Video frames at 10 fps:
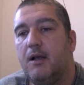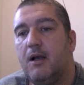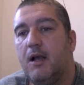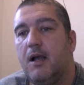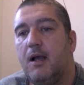
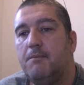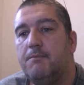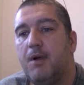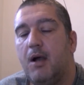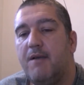
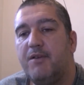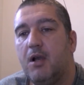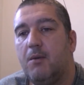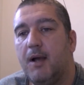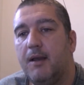I haven't
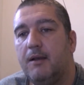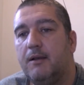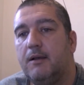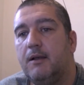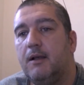got one.
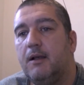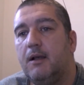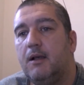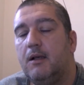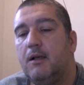
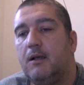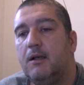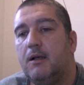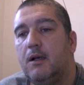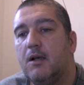
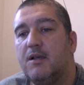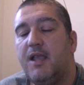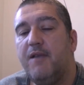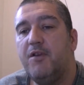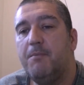I can
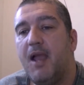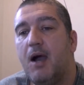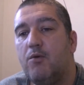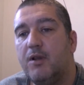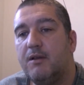give you my
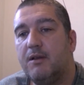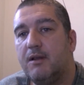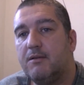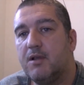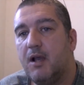old
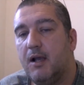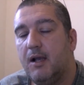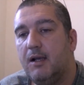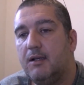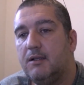
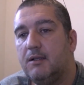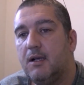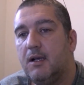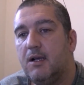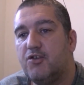
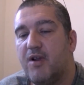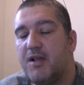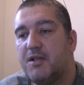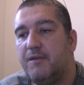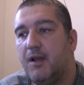
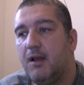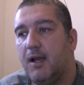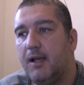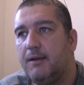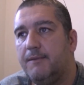address if you like.